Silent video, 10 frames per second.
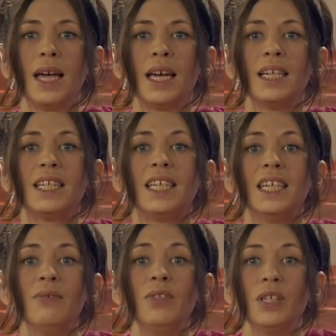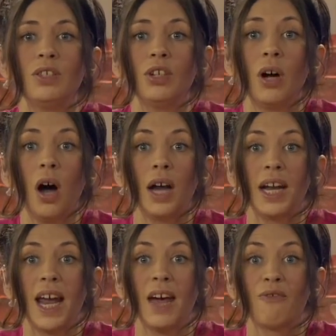and give this to God
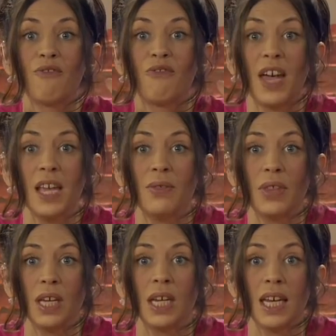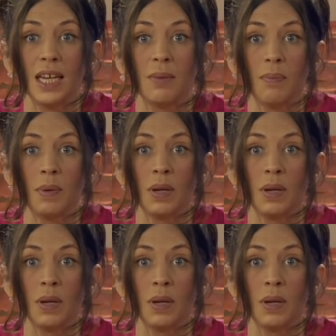and have faith in him,